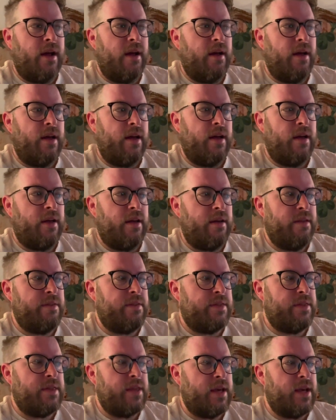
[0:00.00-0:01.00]

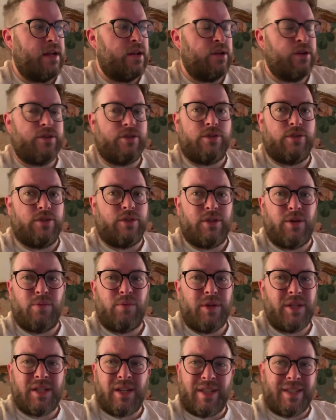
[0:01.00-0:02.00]
The Lost Daughter, which I